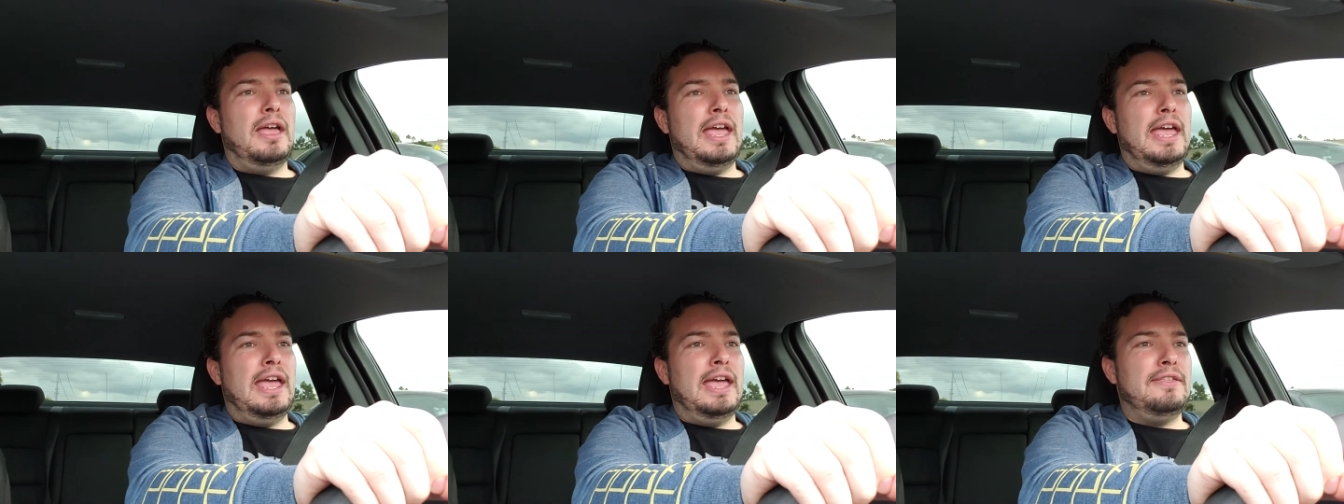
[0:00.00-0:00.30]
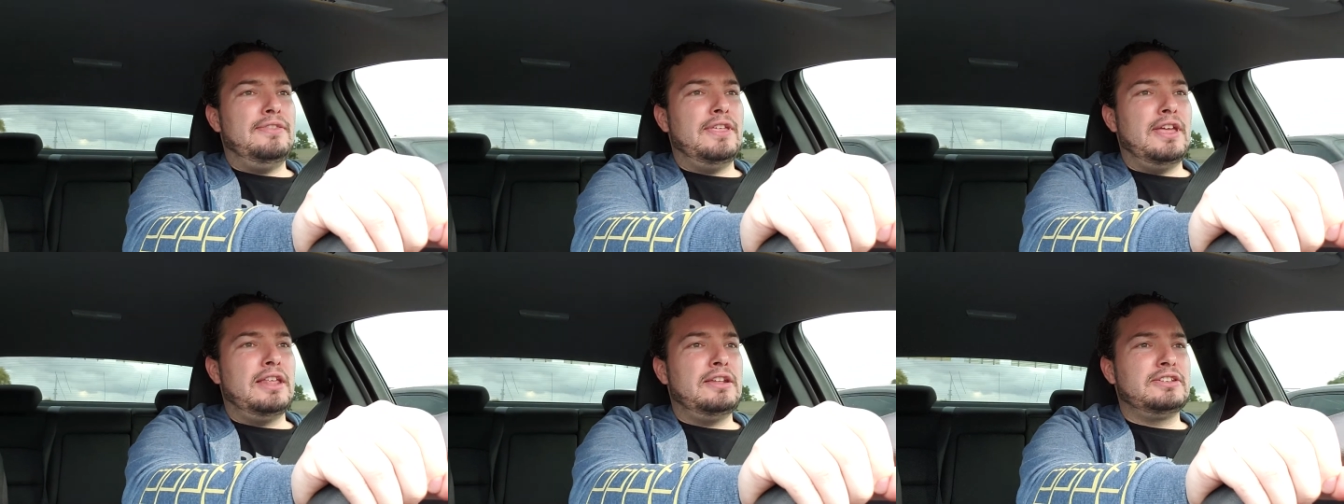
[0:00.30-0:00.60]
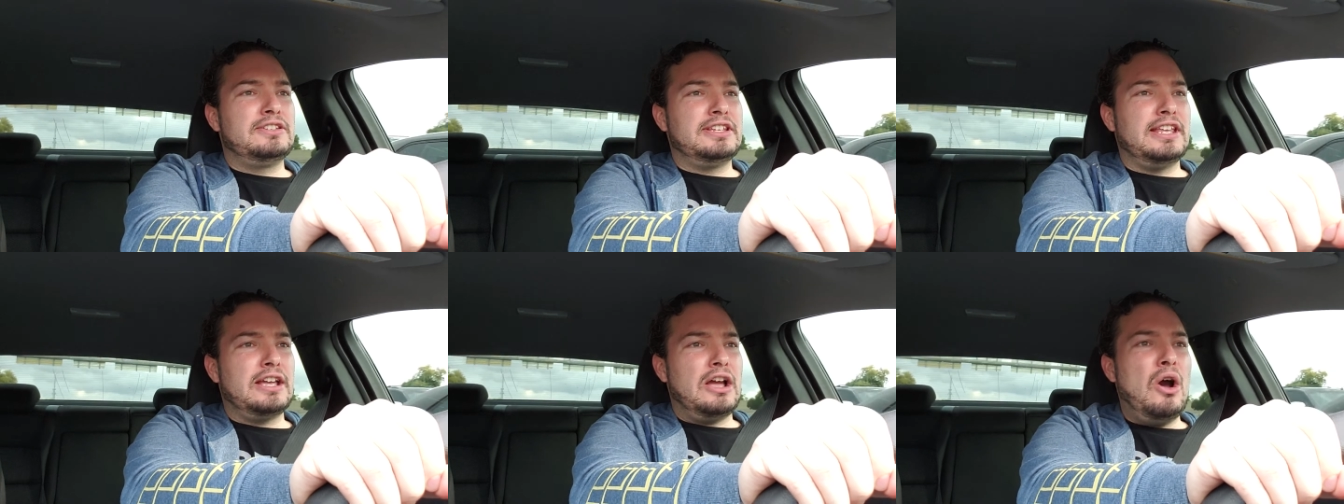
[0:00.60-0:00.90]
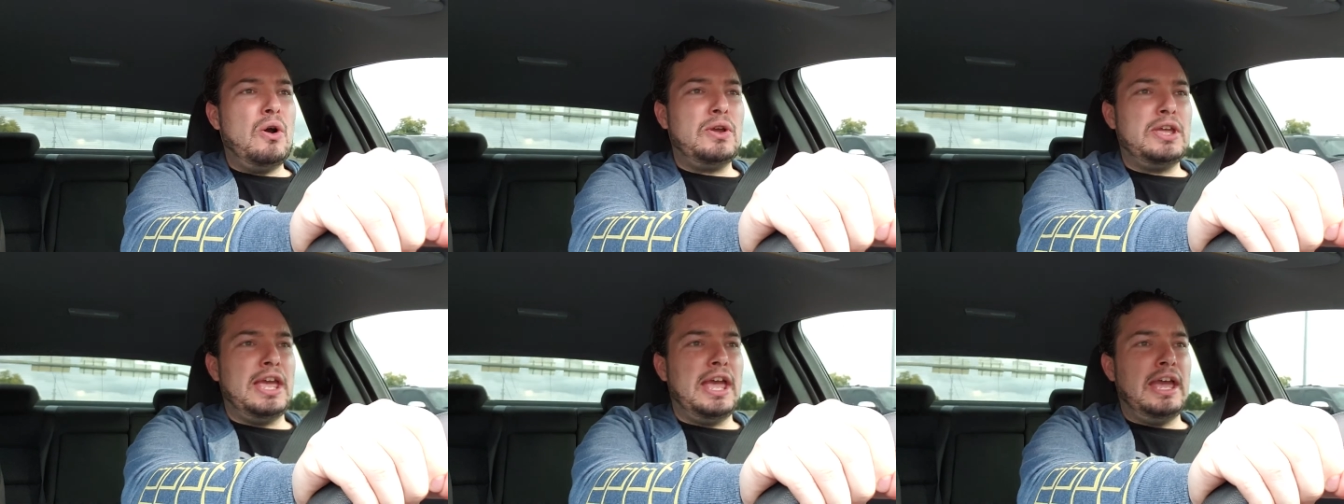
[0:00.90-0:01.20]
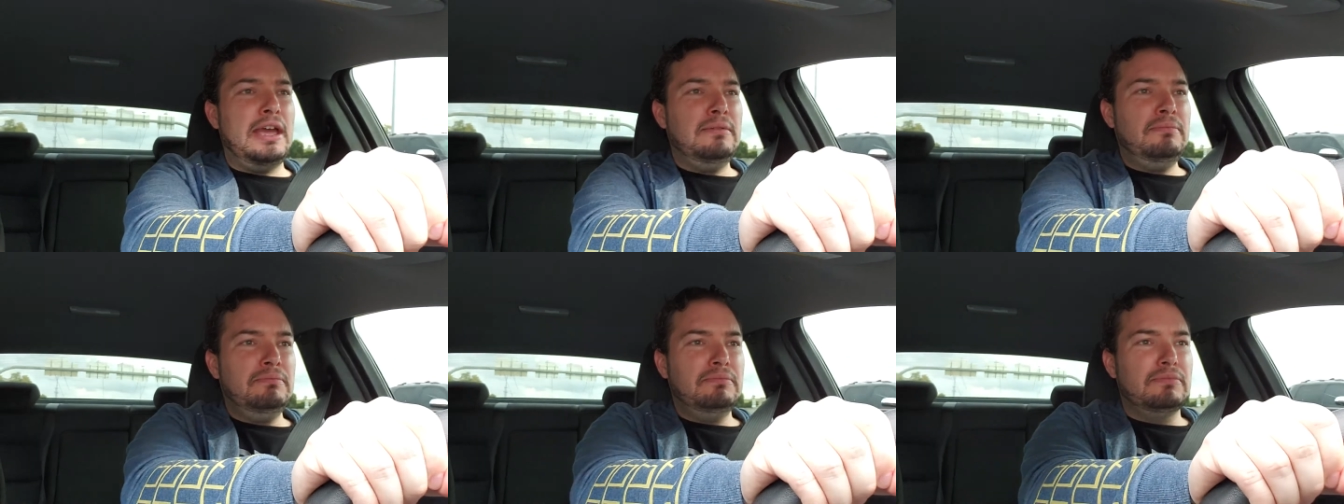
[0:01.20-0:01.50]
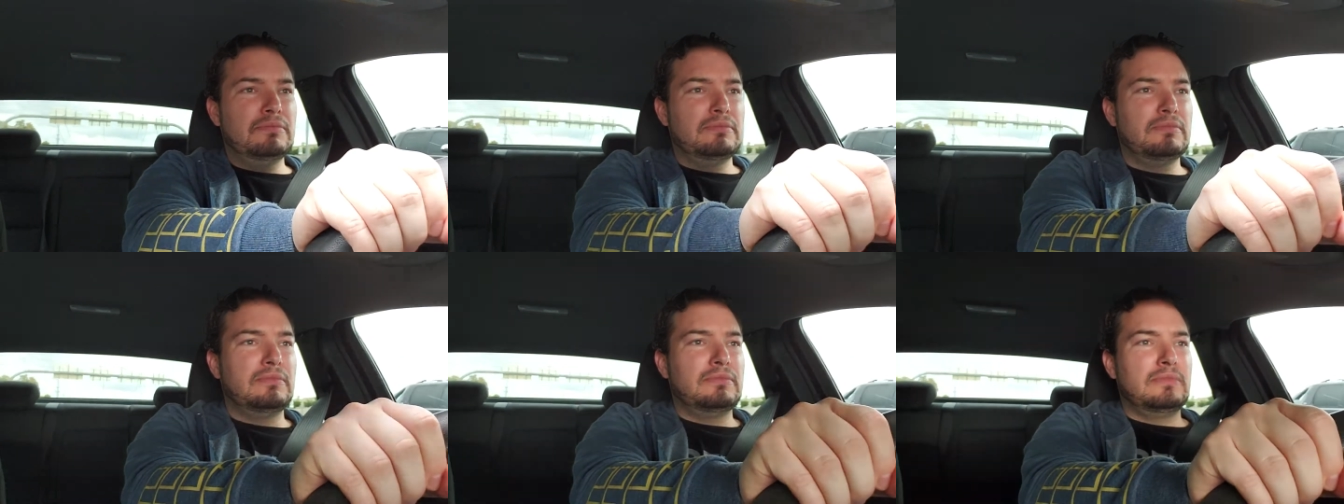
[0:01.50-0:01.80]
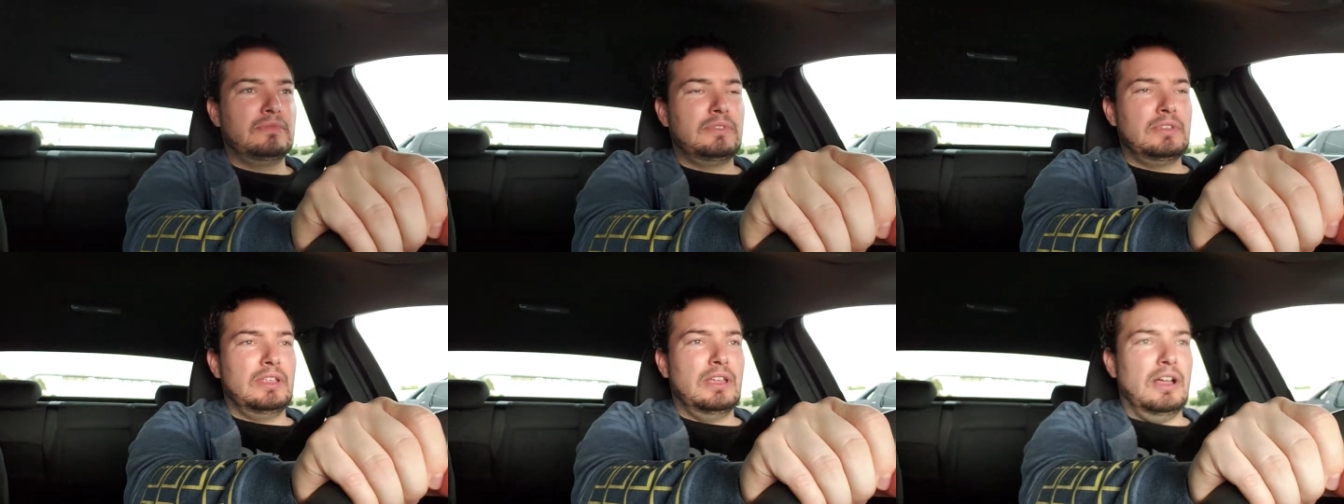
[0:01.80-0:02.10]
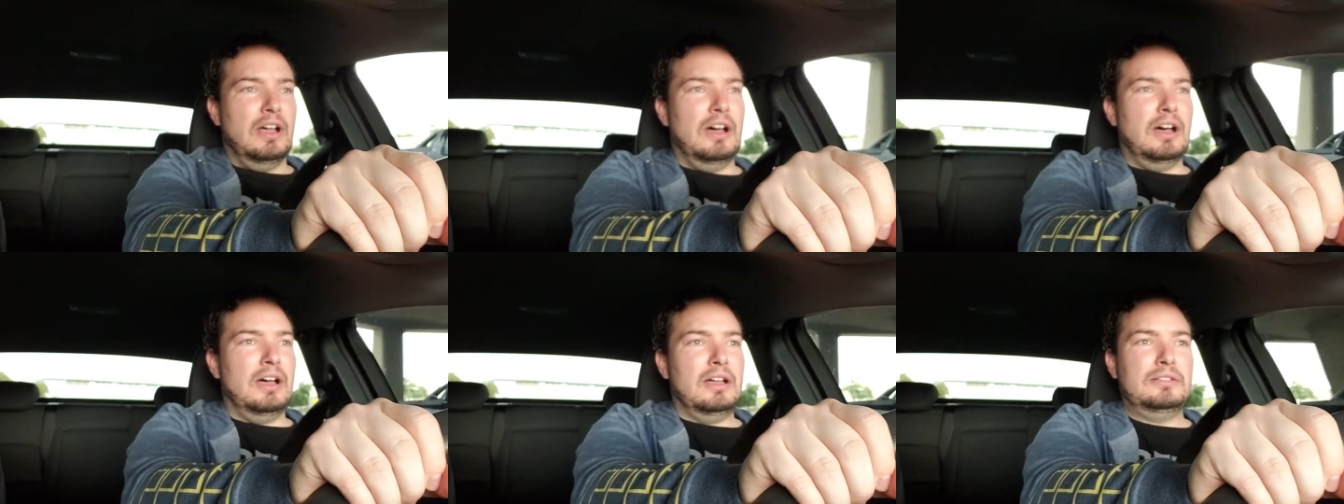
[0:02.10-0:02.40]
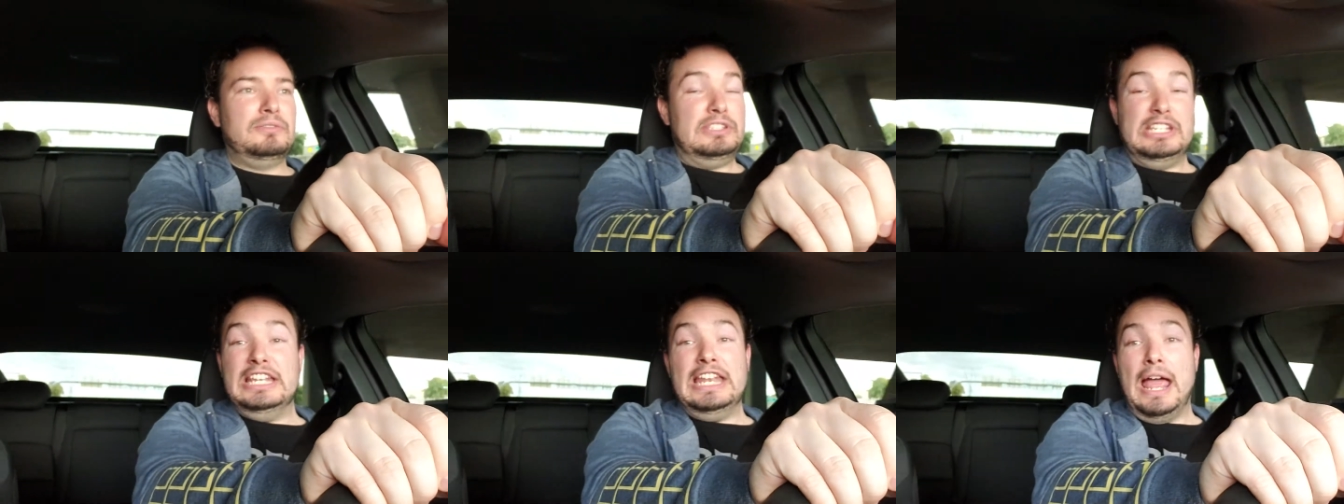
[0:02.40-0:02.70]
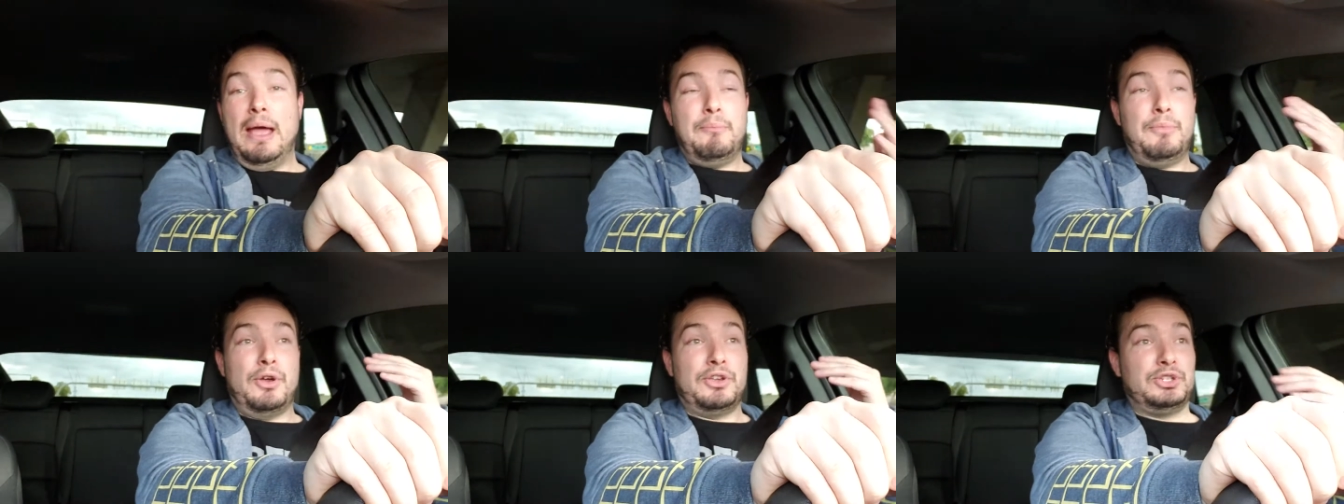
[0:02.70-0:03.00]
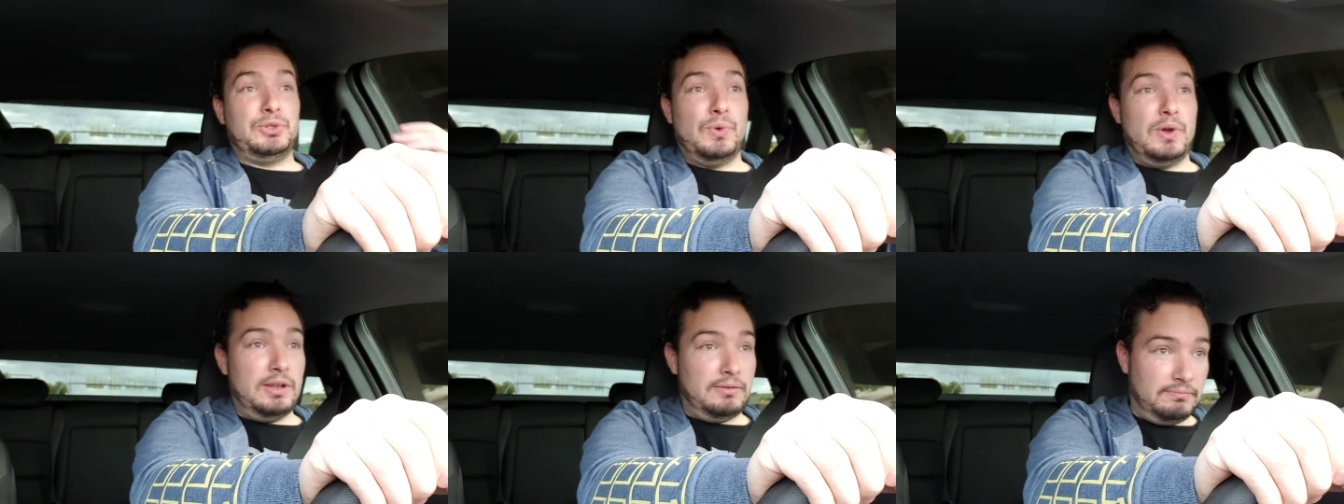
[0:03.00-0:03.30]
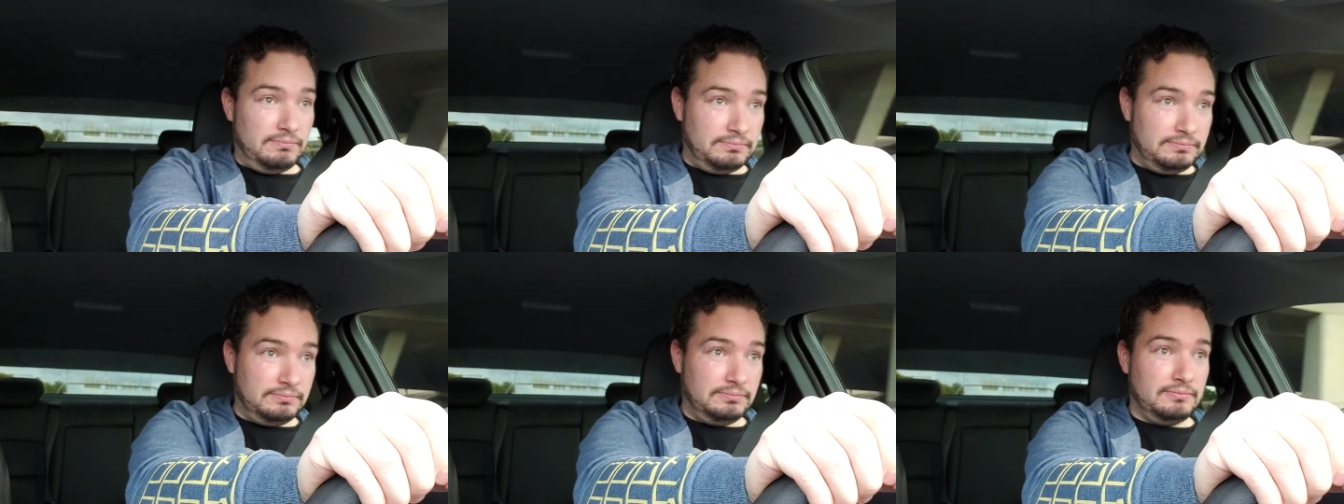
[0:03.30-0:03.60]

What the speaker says: and then it's like, okay, Dean Ambrose won.